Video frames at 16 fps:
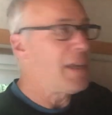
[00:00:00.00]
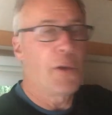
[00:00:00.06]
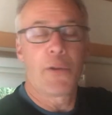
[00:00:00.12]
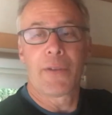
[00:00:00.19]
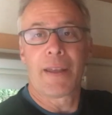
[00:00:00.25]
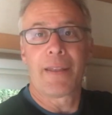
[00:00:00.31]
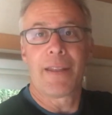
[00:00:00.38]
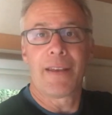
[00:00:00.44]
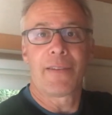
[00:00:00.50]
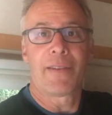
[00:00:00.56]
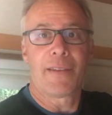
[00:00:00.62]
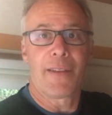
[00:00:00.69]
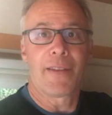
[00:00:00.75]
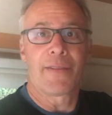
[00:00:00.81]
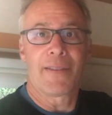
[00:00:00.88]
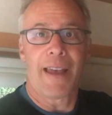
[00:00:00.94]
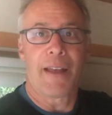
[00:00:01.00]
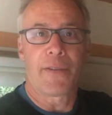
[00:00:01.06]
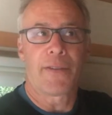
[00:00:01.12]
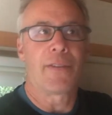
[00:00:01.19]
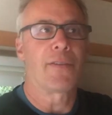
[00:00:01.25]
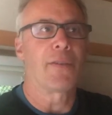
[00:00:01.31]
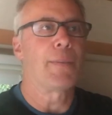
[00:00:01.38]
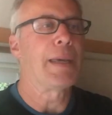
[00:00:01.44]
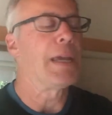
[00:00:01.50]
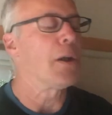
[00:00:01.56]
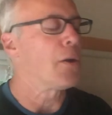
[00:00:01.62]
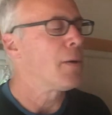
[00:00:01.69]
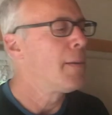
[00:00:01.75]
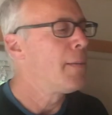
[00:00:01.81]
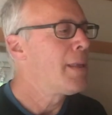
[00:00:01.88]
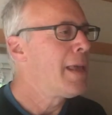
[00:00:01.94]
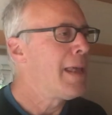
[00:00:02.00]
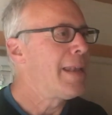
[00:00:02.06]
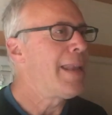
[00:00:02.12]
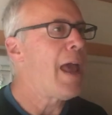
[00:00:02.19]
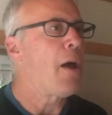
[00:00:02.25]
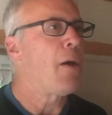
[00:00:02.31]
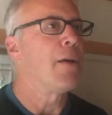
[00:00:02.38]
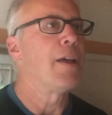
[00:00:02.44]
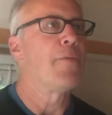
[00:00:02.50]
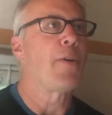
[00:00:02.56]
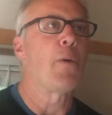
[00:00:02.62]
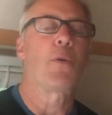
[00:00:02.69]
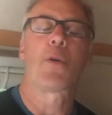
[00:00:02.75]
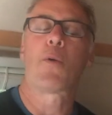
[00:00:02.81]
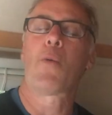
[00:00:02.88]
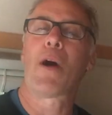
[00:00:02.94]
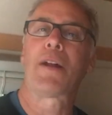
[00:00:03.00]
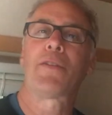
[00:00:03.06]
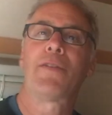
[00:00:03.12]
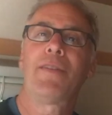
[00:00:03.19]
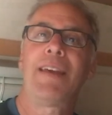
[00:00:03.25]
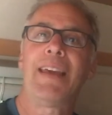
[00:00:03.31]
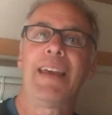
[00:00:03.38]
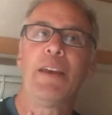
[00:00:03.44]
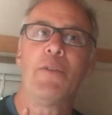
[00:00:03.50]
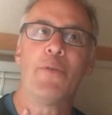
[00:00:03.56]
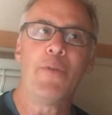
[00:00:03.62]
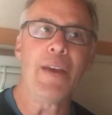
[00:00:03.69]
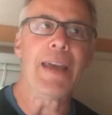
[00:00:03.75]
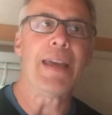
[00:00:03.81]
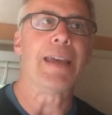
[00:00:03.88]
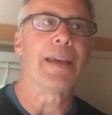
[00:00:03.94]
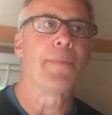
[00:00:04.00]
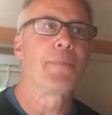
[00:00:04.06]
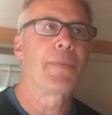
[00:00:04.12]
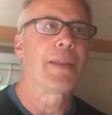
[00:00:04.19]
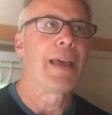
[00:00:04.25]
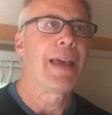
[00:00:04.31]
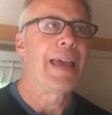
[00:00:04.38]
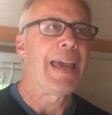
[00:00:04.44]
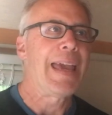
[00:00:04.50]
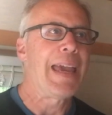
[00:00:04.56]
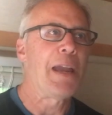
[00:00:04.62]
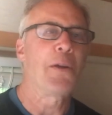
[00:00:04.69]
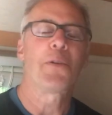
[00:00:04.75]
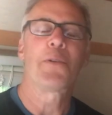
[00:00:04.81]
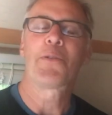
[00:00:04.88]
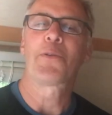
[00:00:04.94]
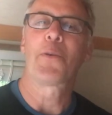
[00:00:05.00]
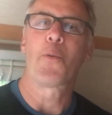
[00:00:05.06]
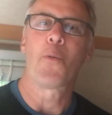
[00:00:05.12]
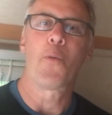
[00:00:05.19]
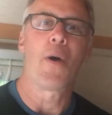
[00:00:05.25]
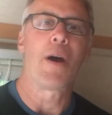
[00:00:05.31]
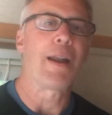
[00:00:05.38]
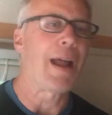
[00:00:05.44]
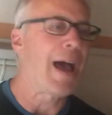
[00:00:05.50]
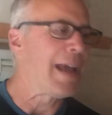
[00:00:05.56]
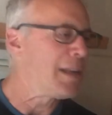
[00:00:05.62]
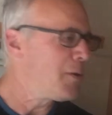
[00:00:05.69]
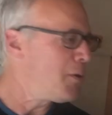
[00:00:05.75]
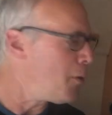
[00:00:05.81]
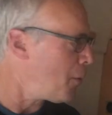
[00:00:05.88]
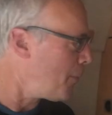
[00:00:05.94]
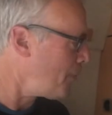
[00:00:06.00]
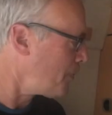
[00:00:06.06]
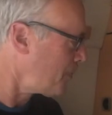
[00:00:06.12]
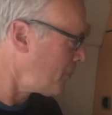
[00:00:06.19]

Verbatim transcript: using this the sound system here. Now, if I want to watch T V, here's what I do.